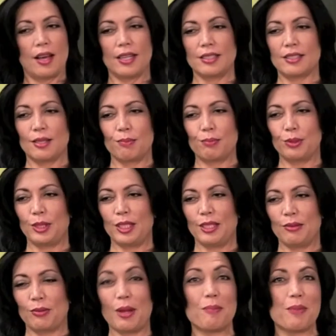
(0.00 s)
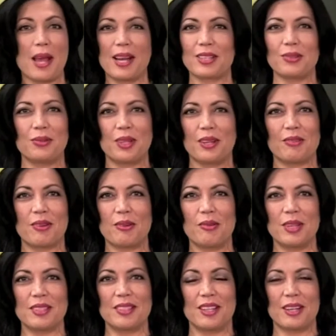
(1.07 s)
I simply went back to whatever it
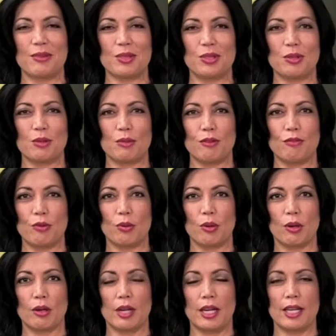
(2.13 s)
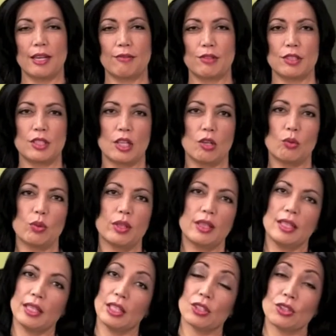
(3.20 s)
was that I was doing before. I never dealt with
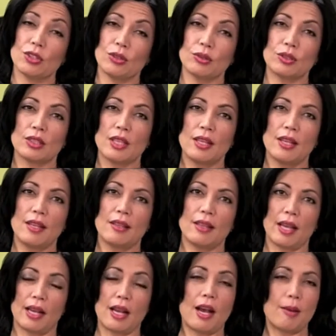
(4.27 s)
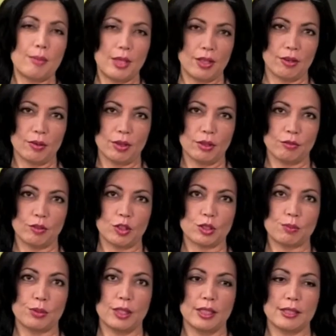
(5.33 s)
the issues that got me there in the
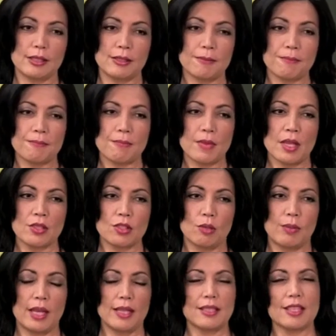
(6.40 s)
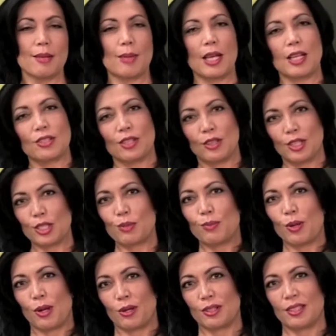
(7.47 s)
first place. So by the time I got to this
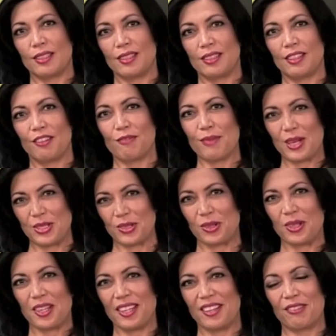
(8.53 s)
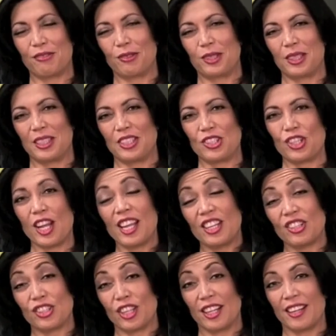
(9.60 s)
part of my journey of really
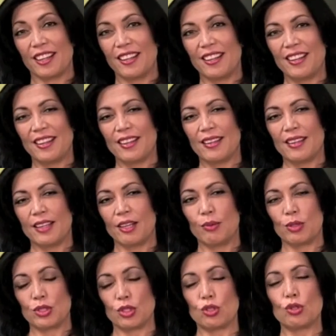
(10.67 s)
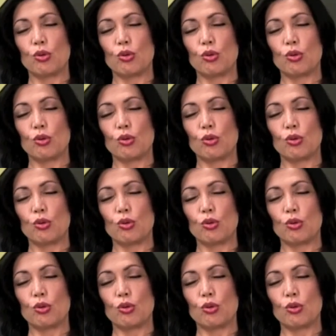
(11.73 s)
changing, it was a